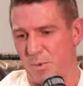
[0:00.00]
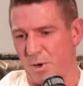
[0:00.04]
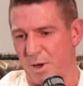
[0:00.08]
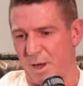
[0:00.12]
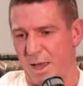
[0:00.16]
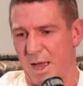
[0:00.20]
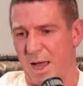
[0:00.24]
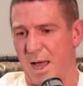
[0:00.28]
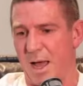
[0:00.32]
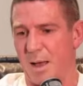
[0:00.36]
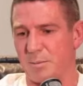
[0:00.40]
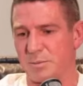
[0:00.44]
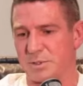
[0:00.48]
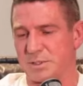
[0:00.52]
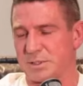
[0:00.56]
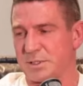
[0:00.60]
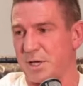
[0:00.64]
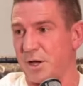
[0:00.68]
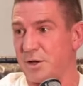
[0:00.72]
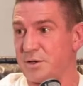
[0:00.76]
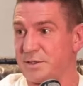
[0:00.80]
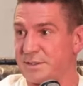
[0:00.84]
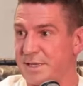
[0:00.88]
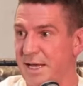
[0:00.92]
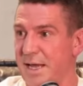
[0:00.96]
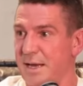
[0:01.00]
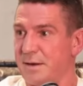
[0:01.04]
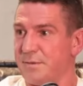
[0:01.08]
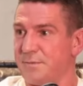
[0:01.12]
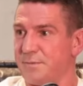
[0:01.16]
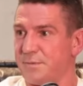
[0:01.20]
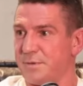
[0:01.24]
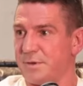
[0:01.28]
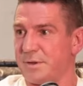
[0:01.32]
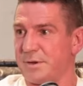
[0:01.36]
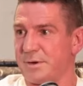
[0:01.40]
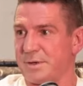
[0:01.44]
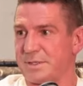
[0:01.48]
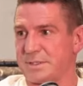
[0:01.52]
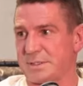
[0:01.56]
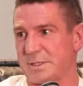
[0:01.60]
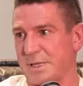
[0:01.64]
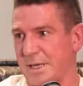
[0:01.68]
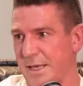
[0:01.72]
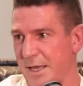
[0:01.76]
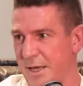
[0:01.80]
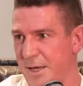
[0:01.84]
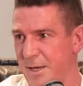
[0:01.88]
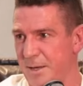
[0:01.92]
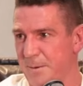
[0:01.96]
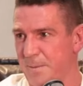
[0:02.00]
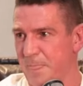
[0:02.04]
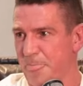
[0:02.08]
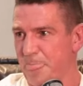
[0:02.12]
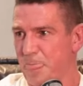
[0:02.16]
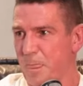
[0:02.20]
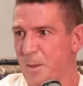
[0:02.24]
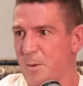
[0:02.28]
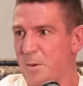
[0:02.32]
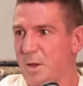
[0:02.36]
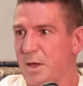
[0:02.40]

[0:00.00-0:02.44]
my arm just go dead for the rest of the game.